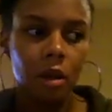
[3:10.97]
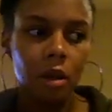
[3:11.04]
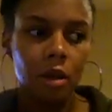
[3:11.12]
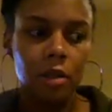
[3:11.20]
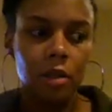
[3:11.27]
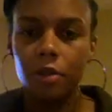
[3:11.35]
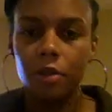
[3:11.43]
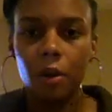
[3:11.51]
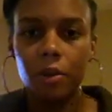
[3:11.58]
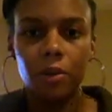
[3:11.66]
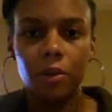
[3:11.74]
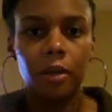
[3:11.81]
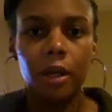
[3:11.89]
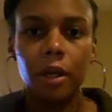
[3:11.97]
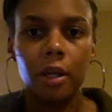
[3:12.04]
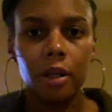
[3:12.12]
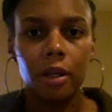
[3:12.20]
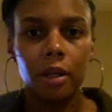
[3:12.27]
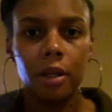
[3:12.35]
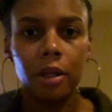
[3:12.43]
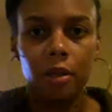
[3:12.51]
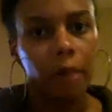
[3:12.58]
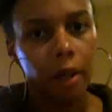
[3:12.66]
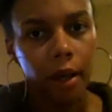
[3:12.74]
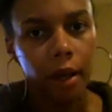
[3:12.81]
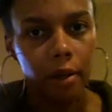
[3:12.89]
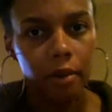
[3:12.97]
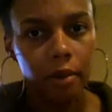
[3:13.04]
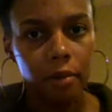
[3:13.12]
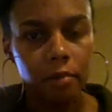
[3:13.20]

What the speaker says: she'll go and do it again and think it's okay.